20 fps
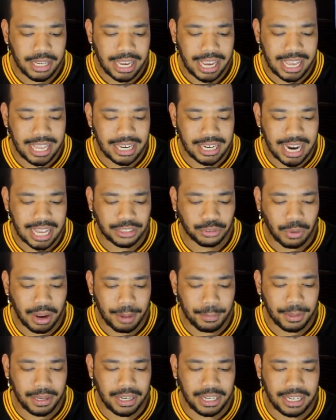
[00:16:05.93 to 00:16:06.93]
And that's why
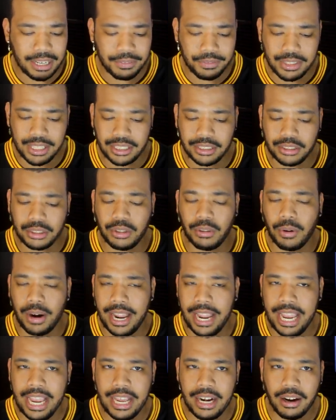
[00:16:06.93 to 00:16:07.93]
I'm going to give this
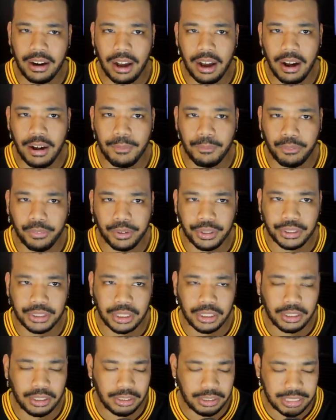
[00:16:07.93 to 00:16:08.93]
grade for
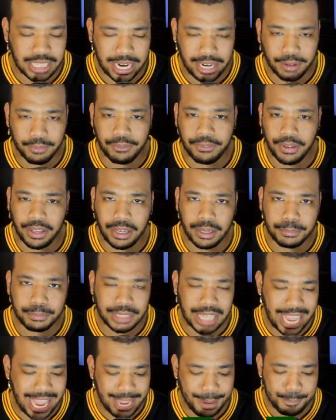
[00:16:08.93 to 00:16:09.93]
Jacob
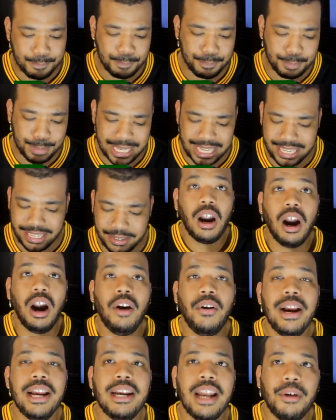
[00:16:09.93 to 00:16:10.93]
Phillips a B.
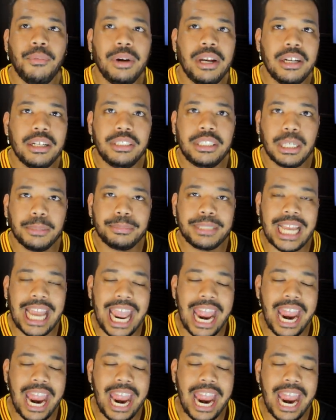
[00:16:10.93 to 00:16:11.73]
All right, now we're going to jump to